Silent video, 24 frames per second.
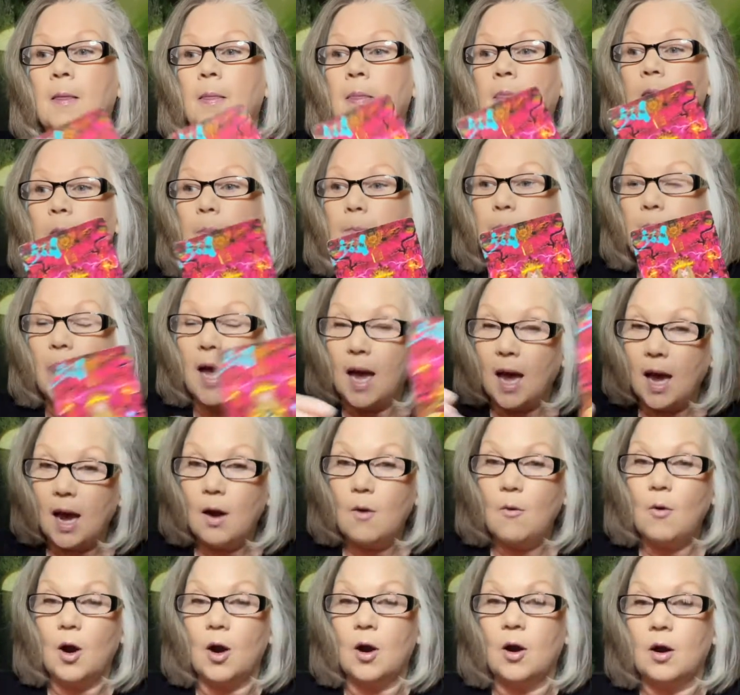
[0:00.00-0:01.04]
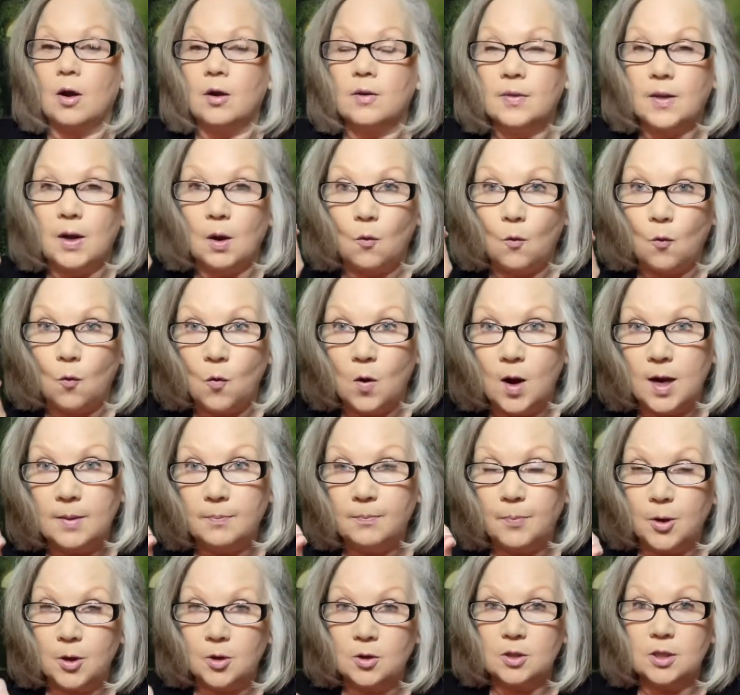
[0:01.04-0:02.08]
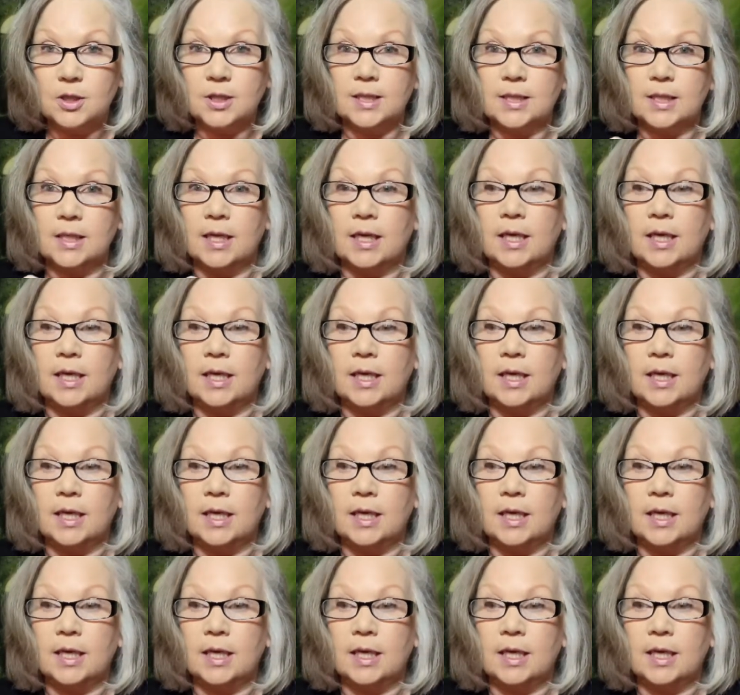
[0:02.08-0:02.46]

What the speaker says: the power that one person